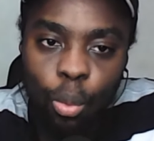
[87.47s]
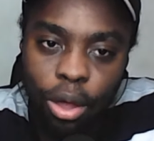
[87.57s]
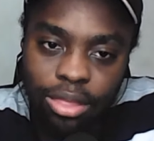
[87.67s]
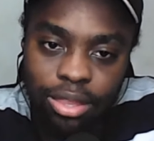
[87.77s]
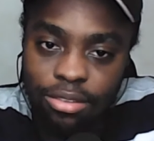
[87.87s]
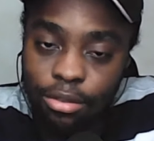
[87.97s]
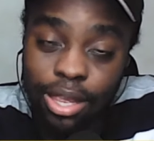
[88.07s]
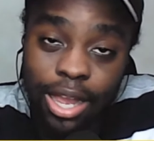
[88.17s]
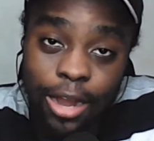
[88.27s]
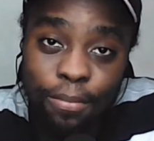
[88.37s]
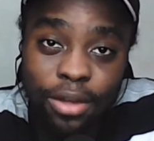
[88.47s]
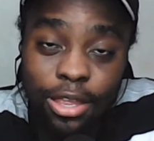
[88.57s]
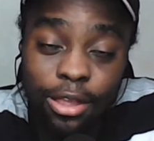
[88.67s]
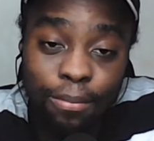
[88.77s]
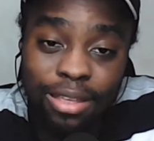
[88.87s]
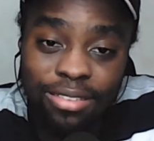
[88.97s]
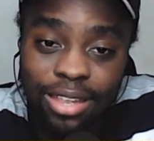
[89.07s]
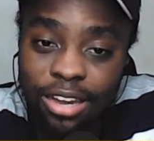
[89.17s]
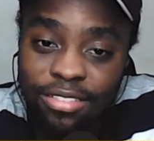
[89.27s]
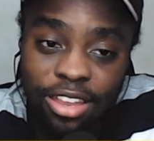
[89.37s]
worth it. So you can
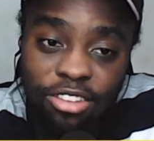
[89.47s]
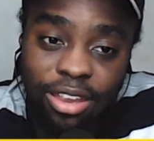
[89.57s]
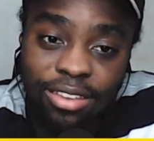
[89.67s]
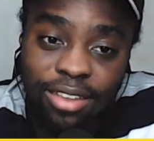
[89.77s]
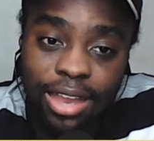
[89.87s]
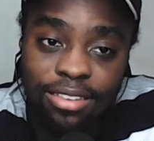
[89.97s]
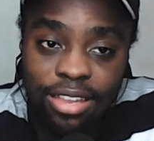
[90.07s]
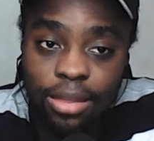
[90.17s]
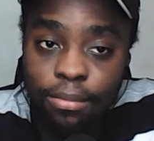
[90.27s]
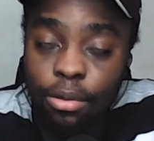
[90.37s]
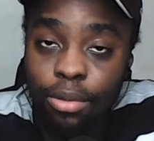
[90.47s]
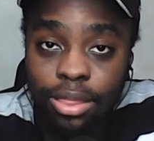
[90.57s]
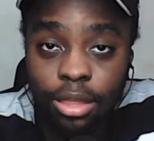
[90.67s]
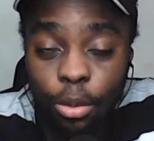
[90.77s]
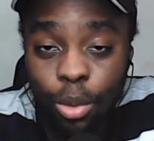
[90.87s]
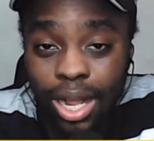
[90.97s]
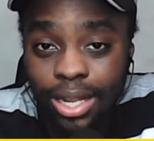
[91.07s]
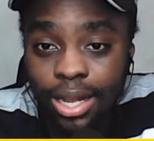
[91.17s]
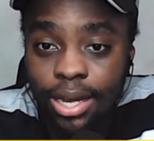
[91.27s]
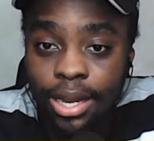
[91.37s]
basically change your entire team with the
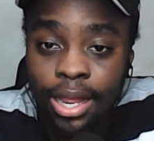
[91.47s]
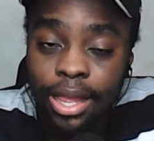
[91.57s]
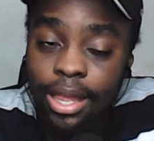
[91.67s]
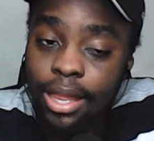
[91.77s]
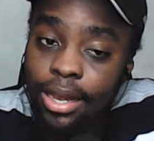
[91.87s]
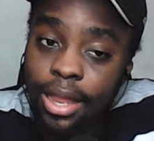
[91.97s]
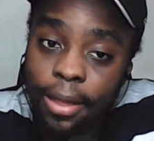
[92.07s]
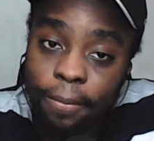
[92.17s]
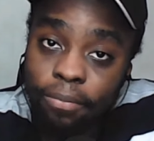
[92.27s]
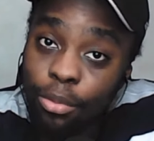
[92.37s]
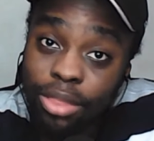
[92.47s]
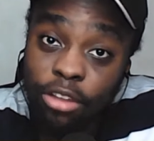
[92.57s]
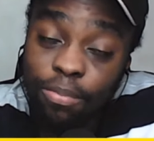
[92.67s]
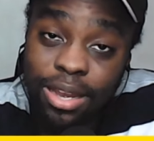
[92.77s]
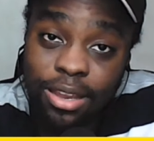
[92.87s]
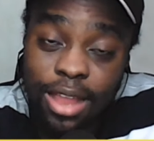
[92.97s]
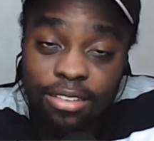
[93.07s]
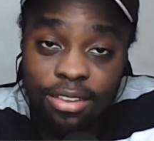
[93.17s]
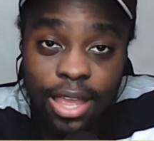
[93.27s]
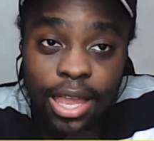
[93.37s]
wildcard and without being
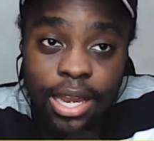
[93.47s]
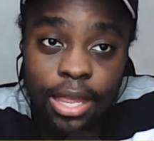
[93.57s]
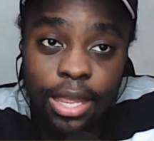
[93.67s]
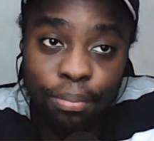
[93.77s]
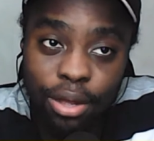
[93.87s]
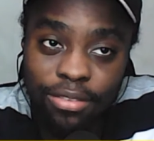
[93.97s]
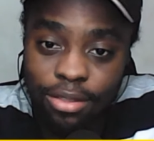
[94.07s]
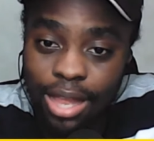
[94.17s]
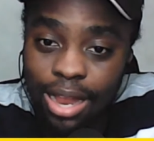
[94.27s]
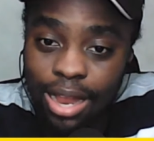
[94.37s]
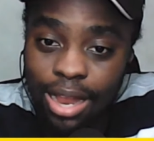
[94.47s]
deducted any points. So that